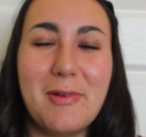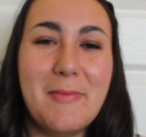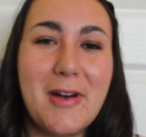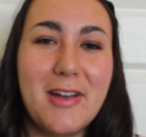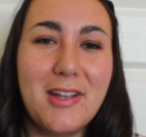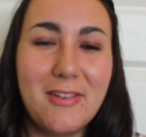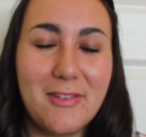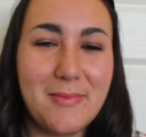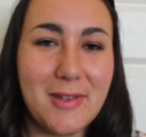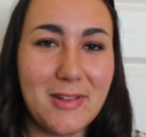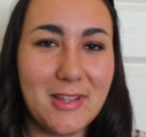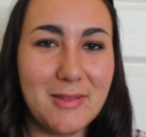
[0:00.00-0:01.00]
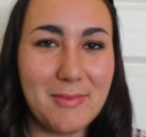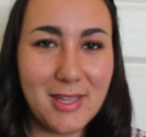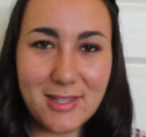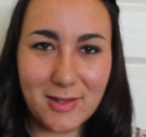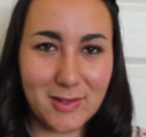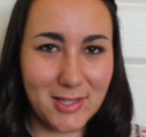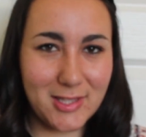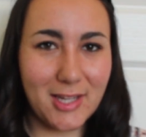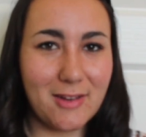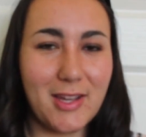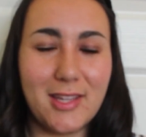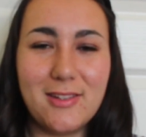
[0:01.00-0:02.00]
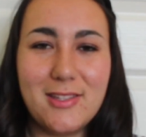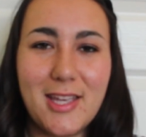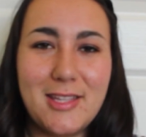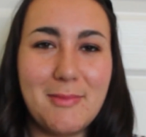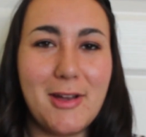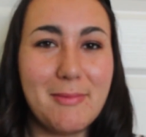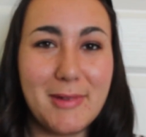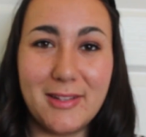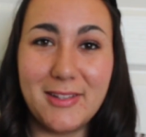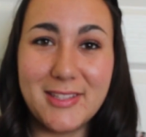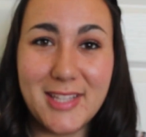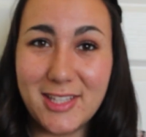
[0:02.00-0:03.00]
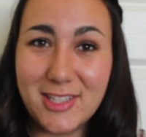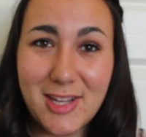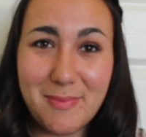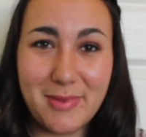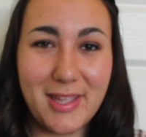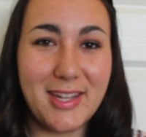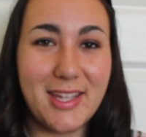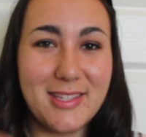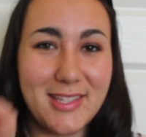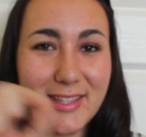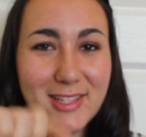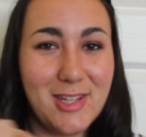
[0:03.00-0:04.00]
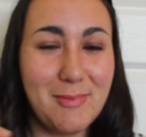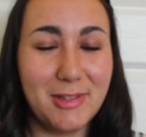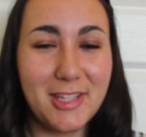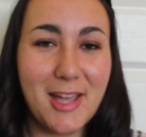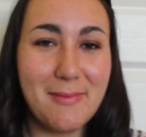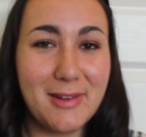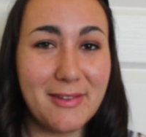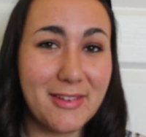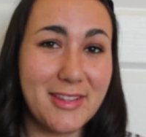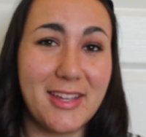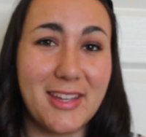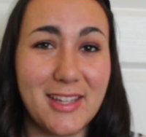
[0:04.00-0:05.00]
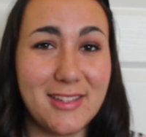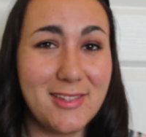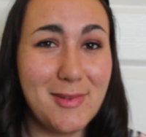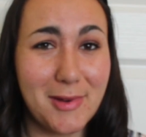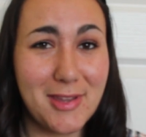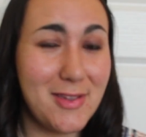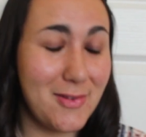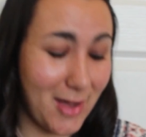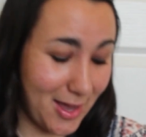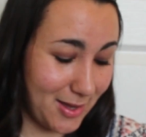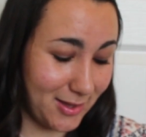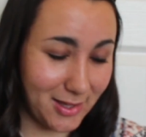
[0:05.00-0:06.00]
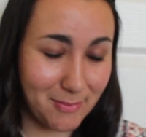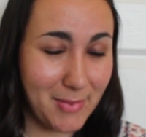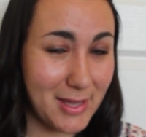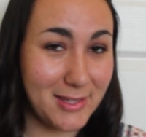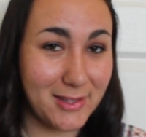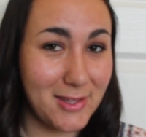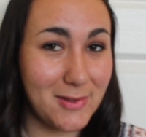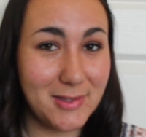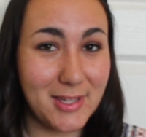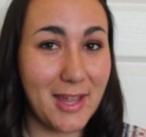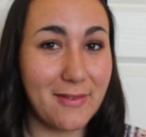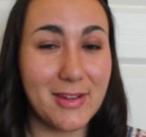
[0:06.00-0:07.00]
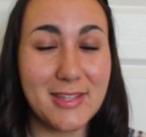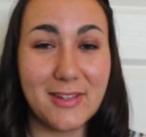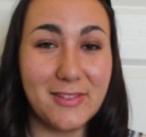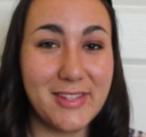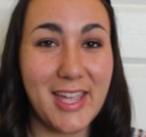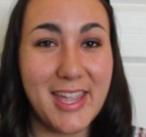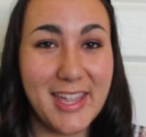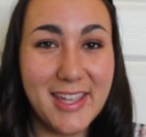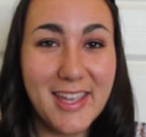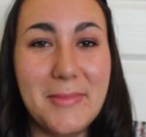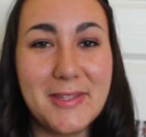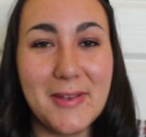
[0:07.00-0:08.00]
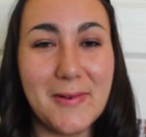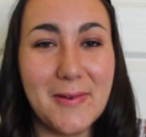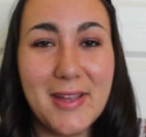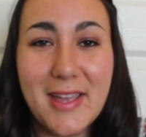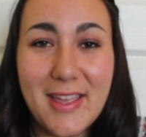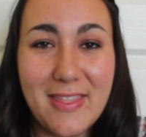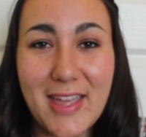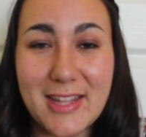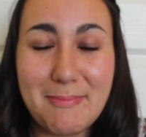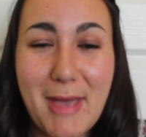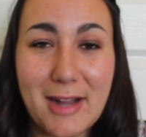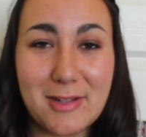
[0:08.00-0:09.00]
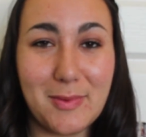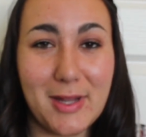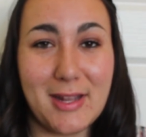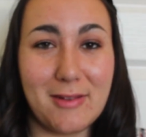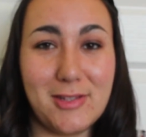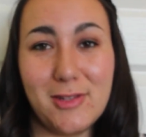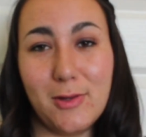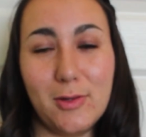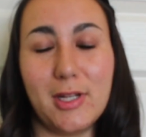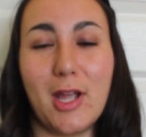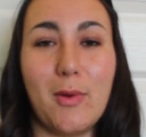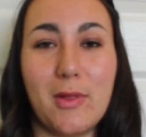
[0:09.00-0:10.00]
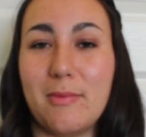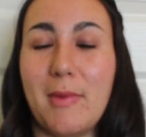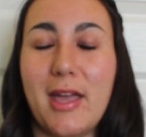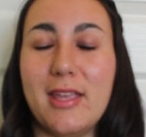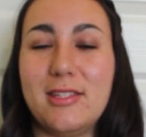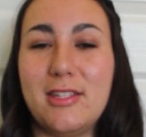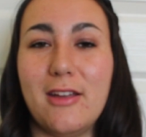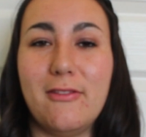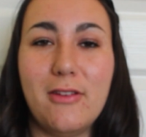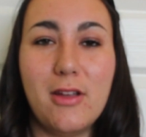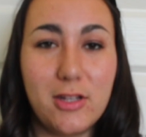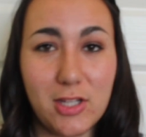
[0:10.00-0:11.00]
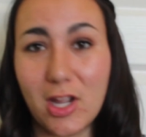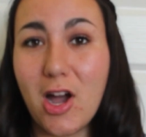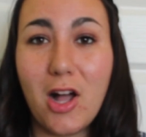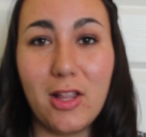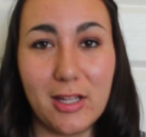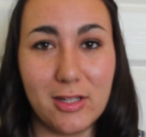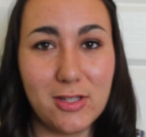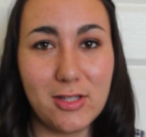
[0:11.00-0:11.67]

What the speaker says: mug from Beauty and the Beast. So it's just like a regular size mug, but it looks like Chip, and it has like the chip in the cup and everything. It's super cute. I basically used it every single day. So that's packed away now too, to go with my stuff to college.